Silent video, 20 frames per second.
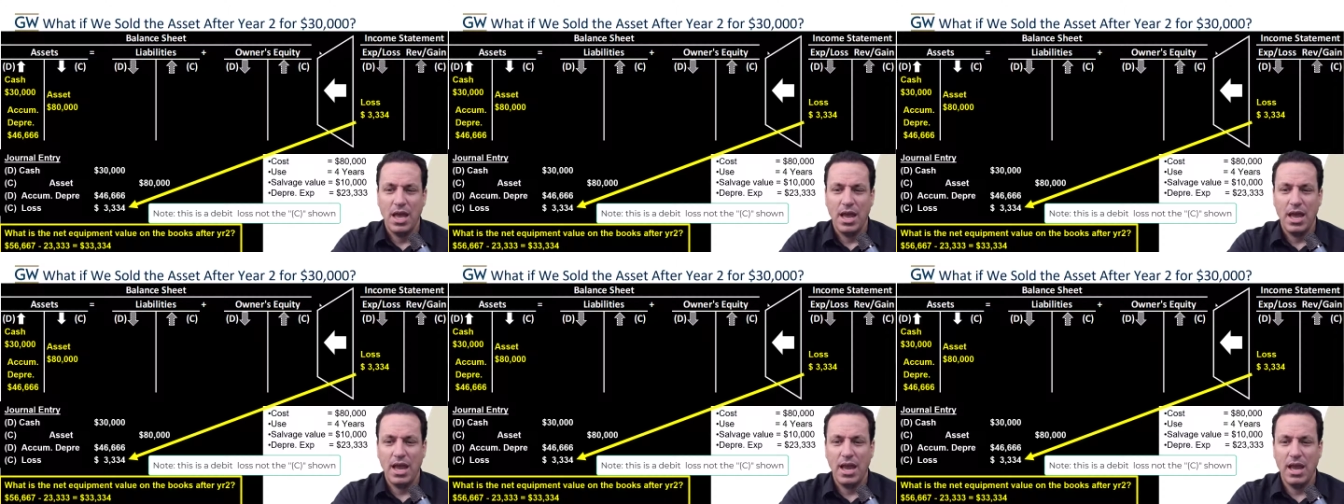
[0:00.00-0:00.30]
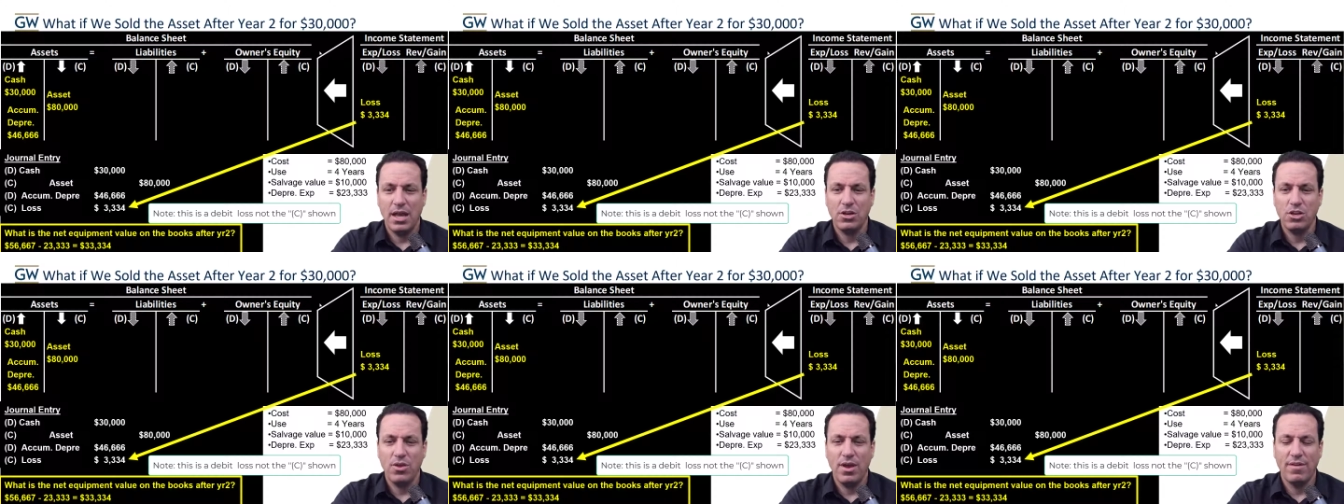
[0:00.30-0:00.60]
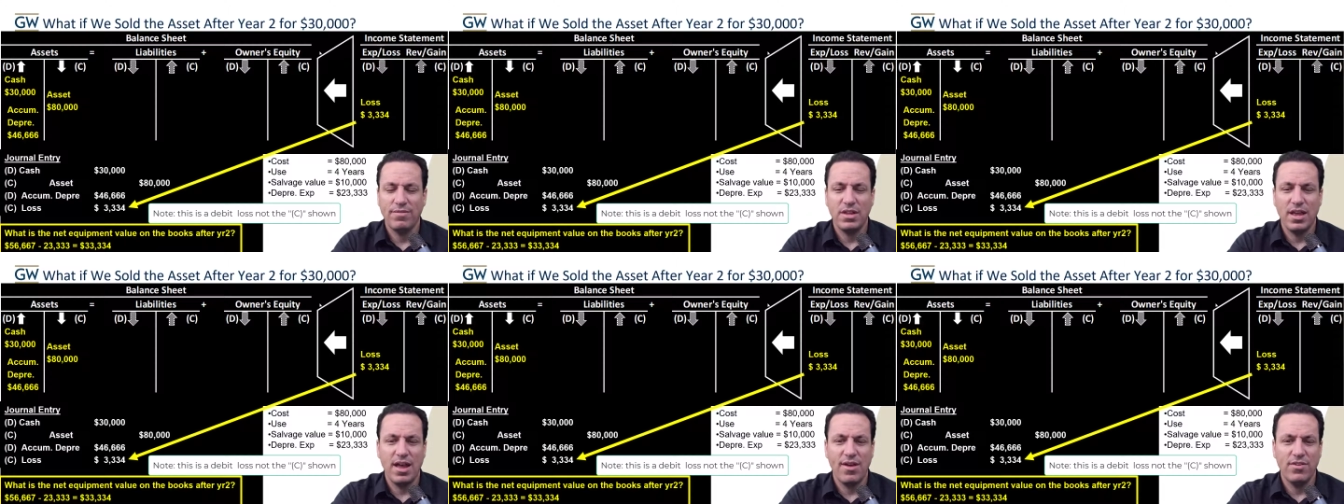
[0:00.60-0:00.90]
and you
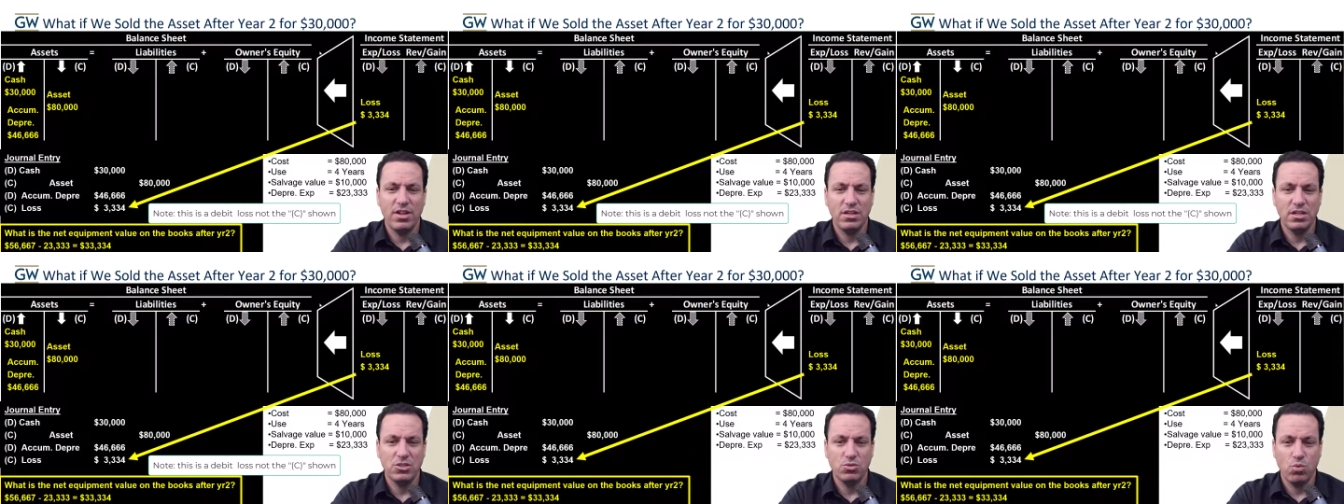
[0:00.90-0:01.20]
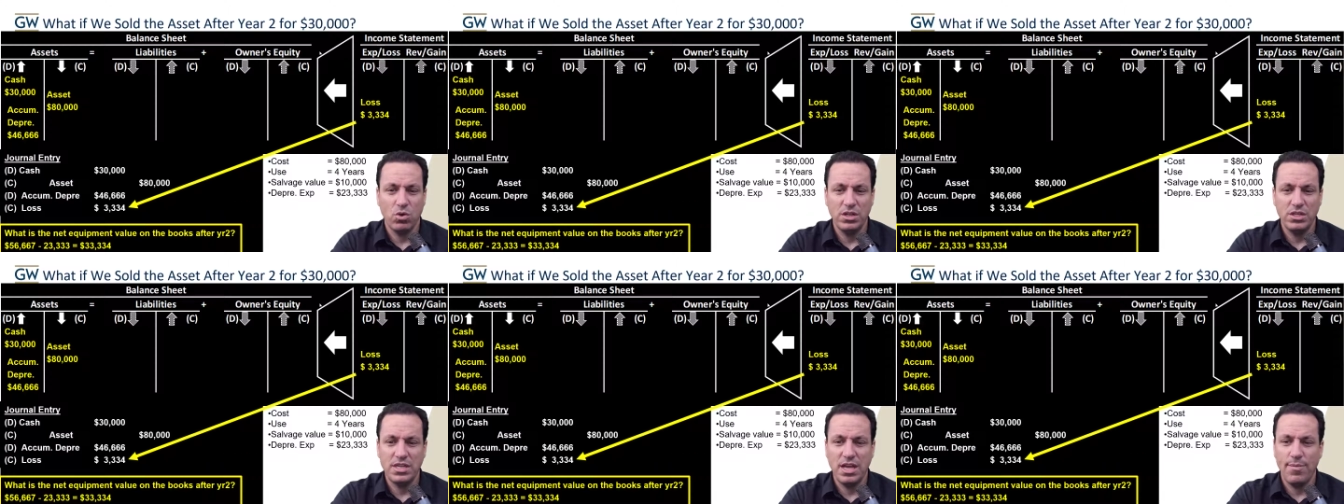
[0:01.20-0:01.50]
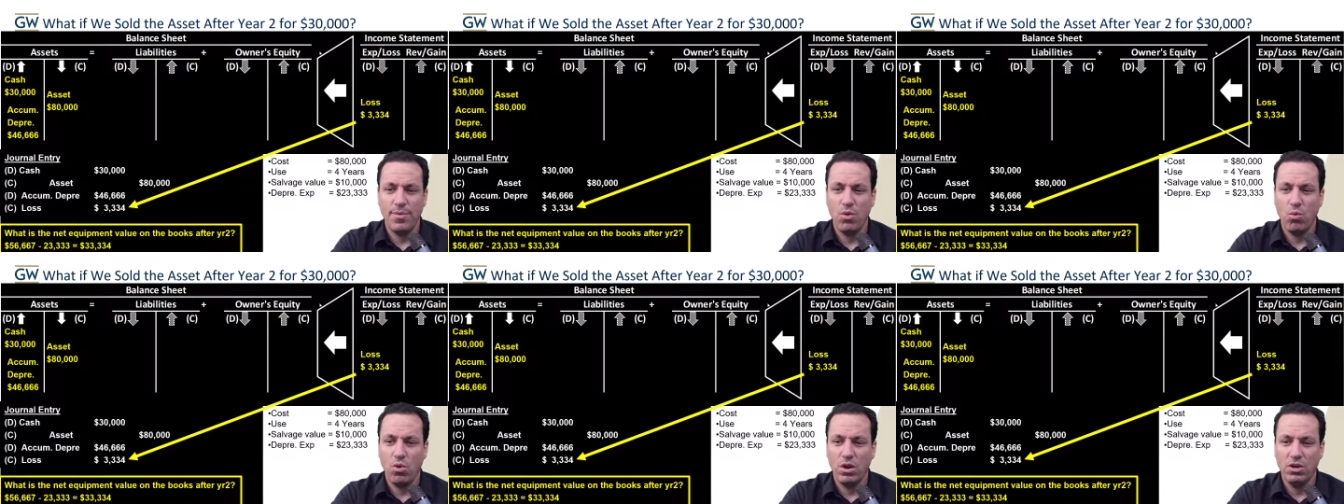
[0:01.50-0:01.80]
have to have at least one
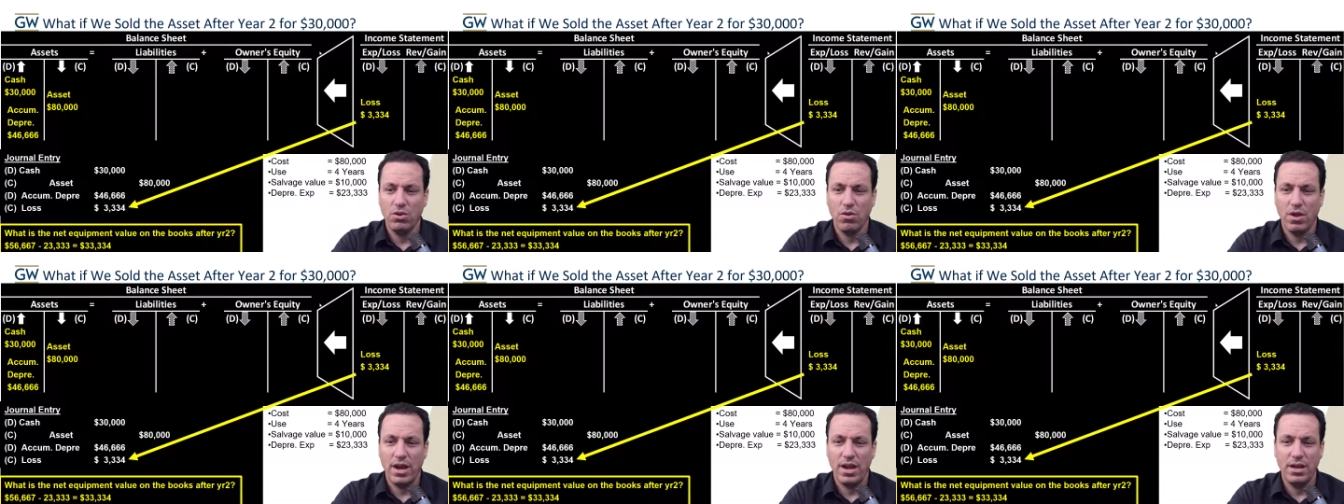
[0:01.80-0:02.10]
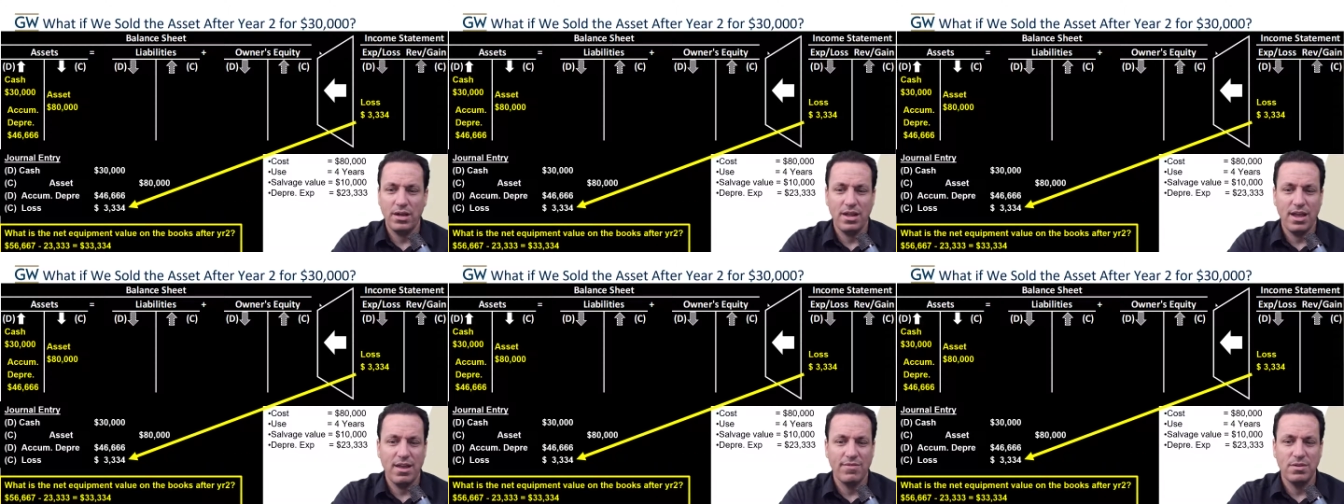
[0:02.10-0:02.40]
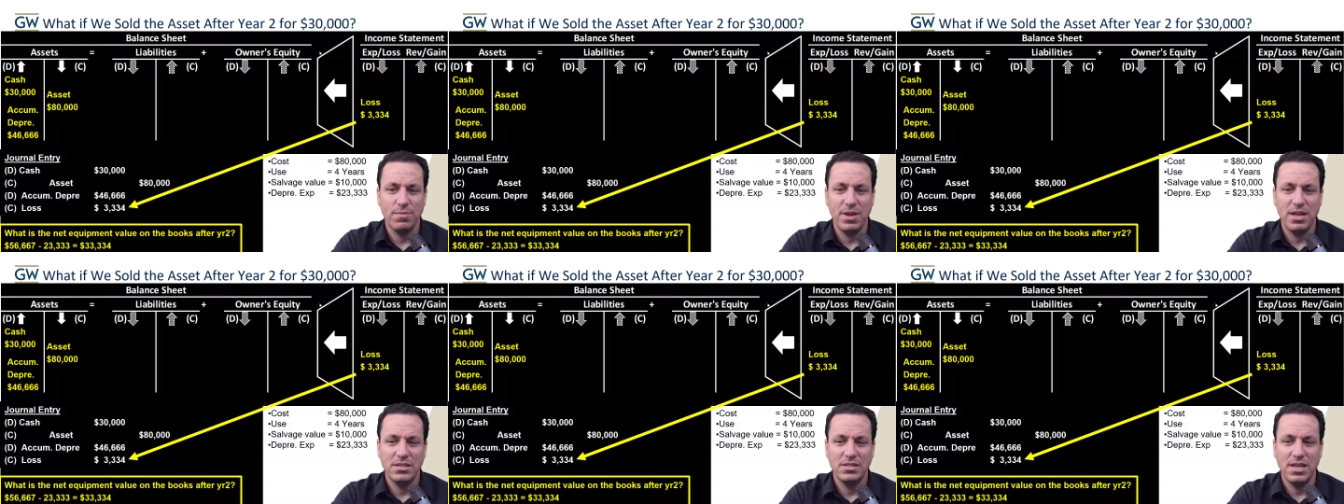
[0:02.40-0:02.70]
debit, one credit, and they have
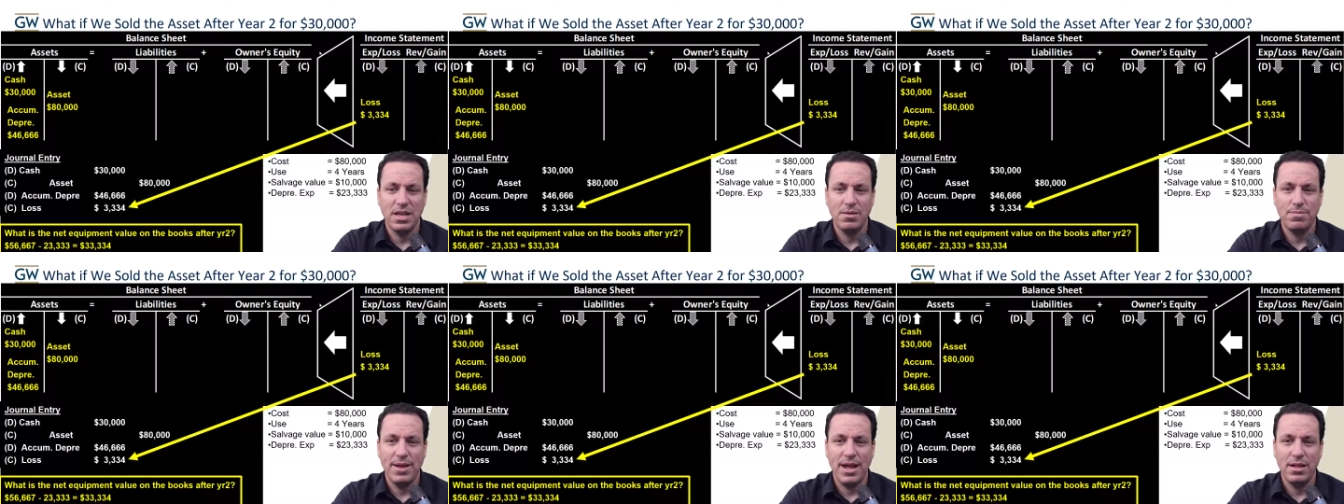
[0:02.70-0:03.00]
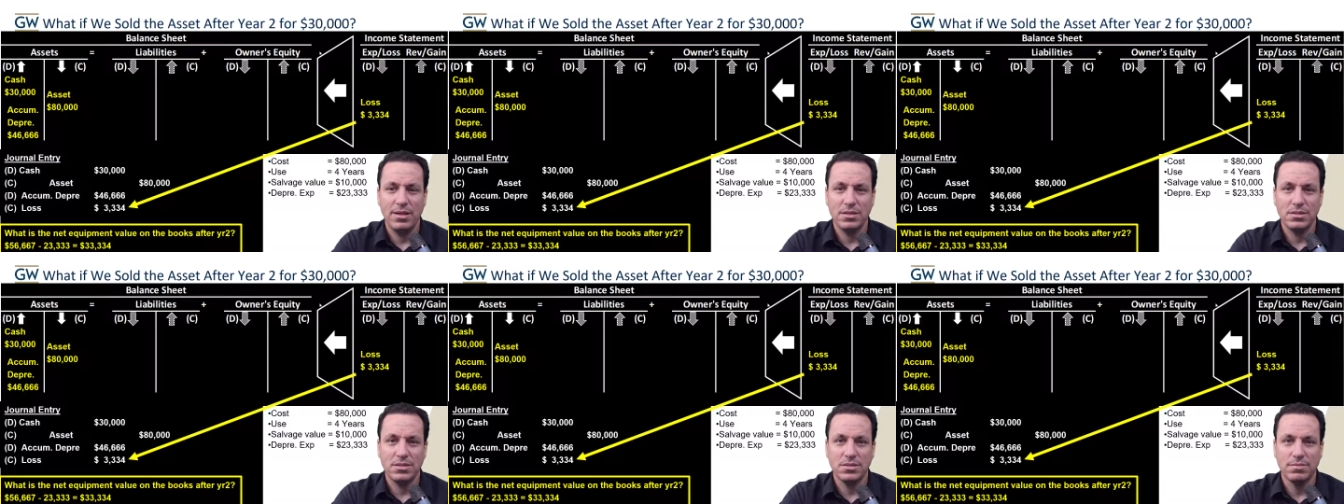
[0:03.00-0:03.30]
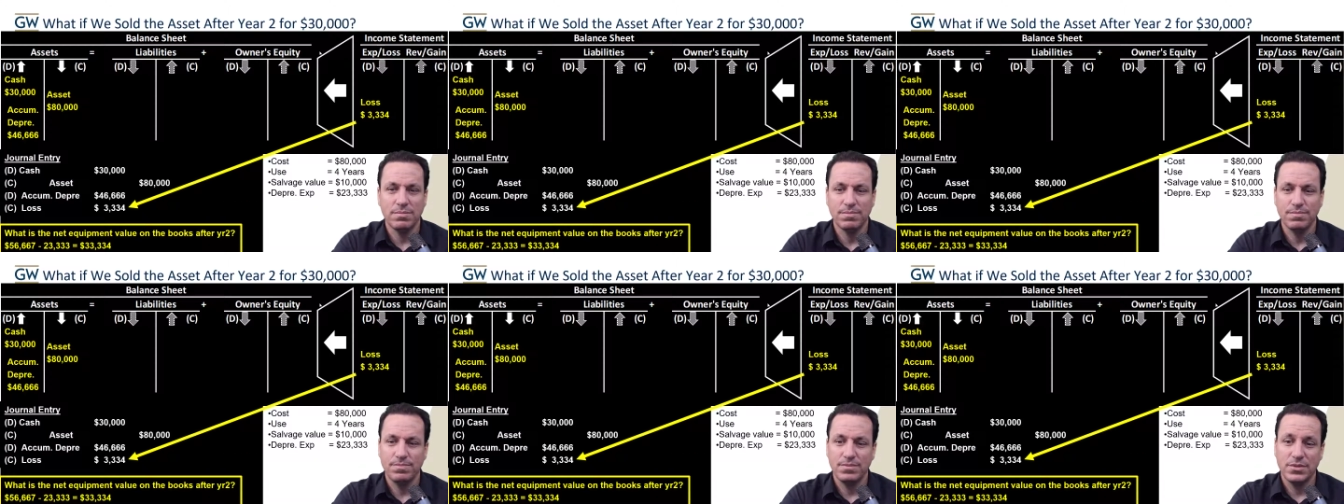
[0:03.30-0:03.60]
to maintain
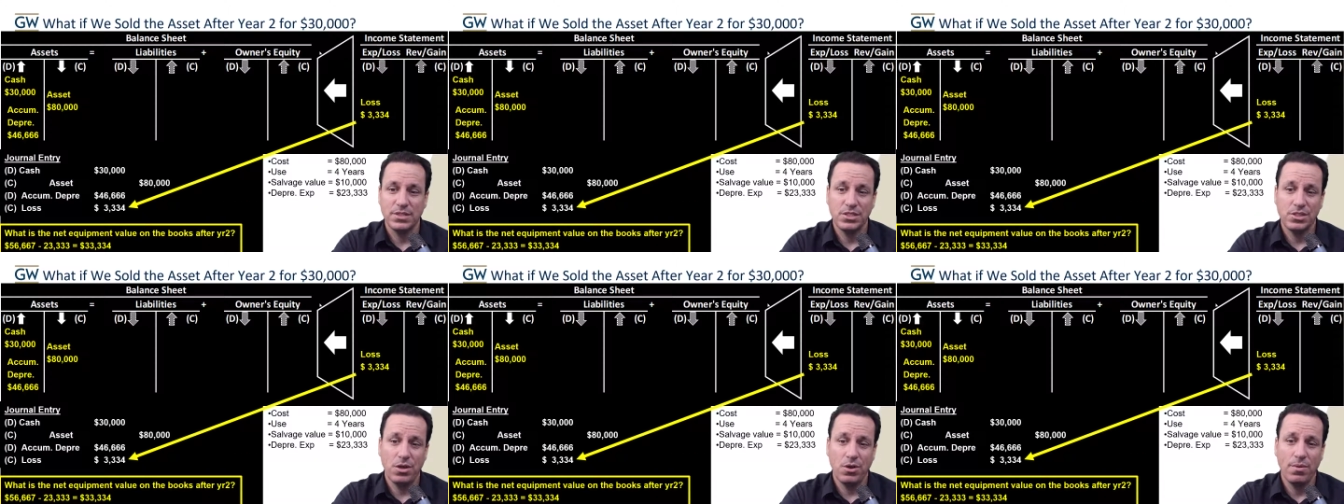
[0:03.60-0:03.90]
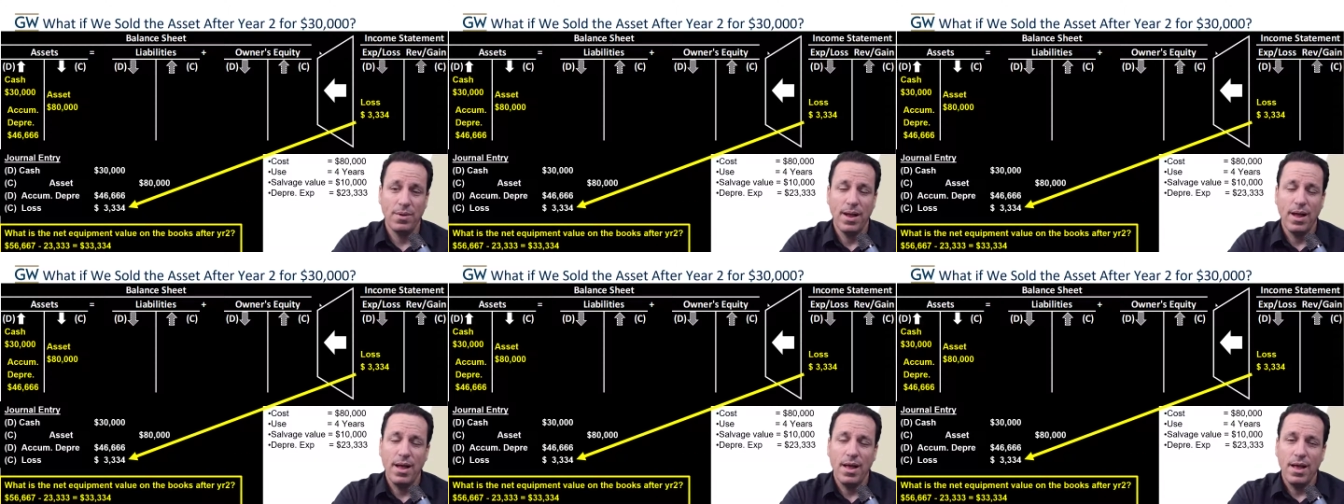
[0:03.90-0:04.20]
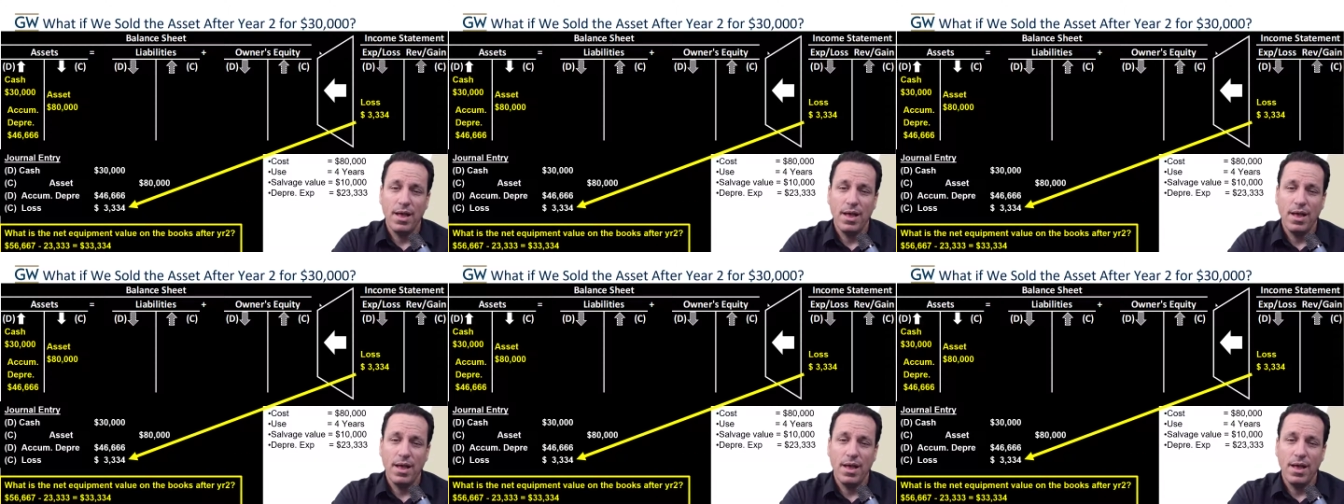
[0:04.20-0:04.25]
balance. So